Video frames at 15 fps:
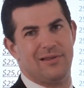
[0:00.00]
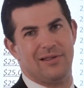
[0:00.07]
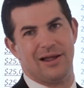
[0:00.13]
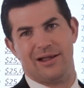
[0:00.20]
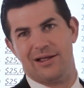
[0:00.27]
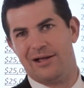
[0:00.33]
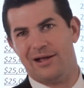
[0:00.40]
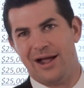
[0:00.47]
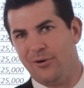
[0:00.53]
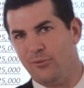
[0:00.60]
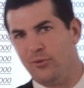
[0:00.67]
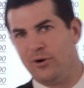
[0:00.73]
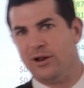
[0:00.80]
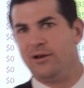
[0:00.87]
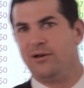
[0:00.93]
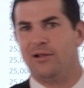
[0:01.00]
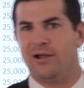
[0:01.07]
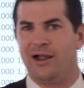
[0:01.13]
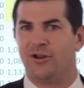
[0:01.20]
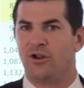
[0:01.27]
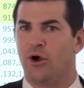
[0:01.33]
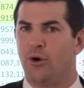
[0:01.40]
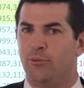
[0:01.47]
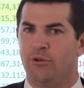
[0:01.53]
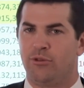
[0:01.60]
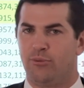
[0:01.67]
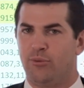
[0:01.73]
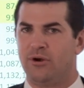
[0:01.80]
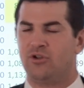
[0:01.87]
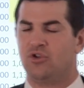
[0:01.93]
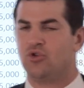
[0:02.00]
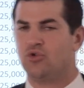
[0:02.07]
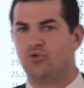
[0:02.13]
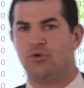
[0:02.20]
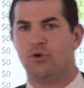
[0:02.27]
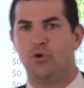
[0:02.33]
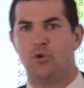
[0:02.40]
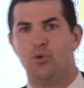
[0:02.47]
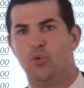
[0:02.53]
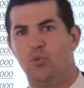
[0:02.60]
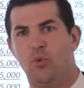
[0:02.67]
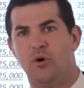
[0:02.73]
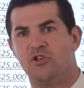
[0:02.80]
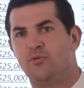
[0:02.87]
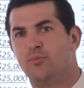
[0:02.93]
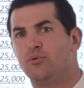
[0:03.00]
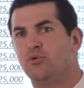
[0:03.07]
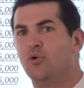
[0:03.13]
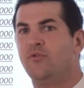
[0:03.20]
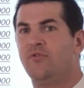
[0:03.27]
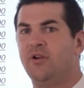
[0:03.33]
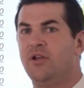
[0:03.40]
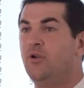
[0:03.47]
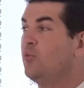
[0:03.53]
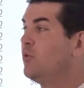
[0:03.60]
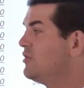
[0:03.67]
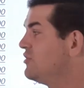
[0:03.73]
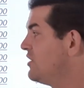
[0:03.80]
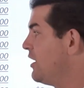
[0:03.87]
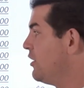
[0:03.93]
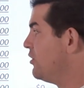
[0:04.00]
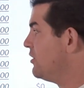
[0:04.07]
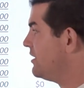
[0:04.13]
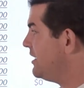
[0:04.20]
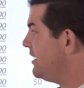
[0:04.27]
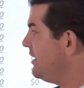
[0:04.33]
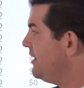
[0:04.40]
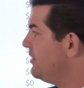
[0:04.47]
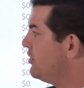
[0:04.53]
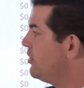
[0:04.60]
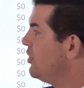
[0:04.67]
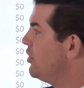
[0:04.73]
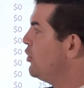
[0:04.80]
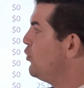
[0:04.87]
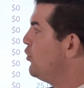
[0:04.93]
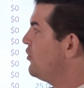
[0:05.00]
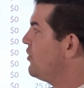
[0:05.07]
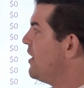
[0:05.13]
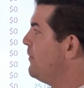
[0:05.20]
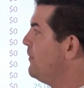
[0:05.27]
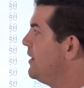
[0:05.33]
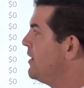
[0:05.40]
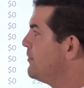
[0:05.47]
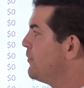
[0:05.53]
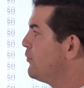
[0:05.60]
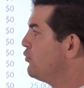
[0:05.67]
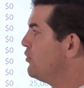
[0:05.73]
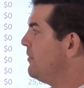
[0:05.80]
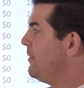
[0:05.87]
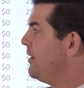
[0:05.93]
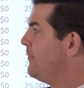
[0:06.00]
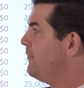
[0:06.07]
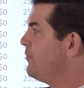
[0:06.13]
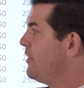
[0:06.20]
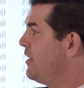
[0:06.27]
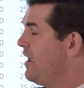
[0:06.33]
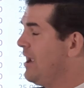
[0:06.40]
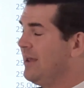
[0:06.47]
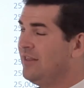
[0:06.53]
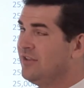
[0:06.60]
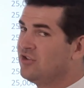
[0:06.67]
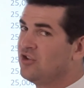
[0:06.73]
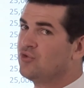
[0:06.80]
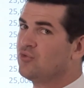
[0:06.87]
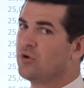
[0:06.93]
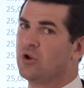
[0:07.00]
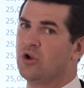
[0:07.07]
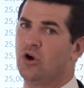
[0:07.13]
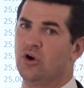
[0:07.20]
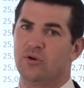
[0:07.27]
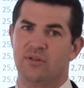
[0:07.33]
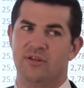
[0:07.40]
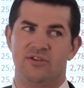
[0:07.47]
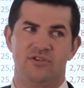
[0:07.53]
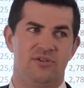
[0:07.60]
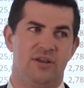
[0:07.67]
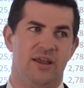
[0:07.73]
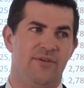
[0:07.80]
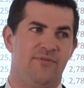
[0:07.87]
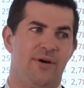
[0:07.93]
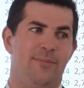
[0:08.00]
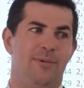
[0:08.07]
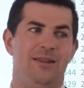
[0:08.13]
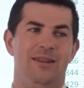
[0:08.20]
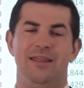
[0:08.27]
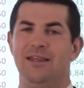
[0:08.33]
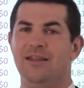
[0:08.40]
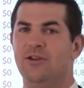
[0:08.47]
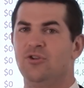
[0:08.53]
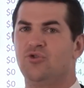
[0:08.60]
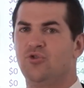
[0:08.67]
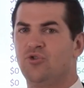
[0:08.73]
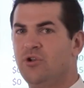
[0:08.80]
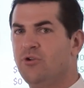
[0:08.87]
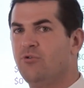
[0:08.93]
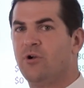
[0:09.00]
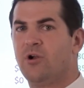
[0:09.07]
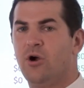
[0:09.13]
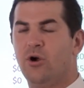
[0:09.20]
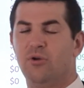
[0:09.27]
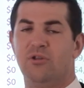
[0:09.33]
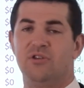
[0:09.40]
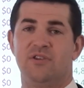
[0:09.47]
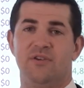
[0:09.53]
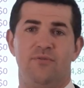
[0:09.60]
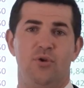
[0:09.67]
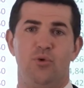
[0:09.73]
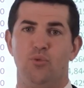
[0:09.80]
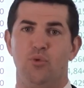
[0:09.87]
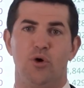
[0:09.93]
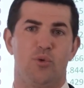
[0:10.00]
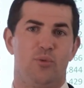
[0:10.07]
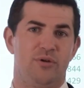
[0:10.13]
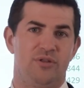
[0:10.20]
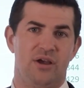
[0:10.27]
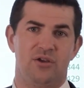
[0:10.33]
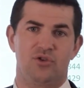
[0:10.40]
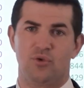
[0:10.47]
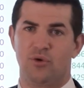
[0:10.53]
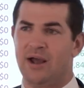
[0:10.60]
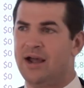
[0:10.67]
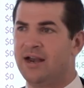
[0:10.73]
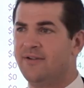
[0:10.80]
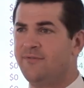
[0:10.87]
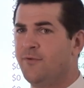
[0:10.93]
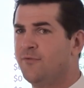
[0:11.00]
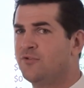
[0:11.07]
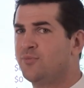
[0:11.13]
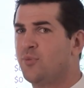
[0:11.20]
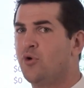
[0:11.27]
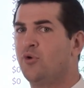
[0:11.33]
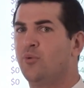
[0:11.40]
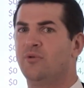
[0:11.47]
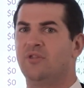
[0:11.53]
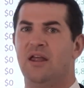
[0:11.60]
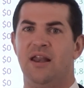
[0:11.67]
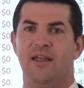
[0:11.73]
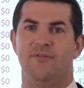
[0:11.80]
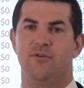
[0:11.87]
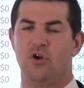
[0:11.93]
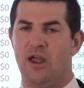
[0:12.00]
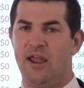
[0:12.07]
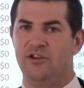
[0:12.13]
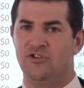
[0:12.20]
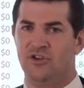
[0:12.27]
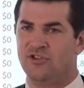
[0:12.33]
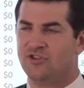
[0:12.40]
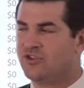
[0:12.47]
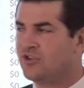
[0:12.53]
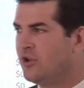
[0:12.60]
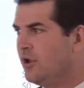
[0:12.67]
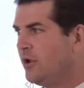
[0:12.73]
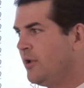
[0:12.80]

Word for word: Like, I wouldn't. I'd go with what is true, what is proven, what's guaranteed with that minimum premium. And this is regardless if I'm in the industry, regardless if you work with us or not, if you've spoken with any of our agents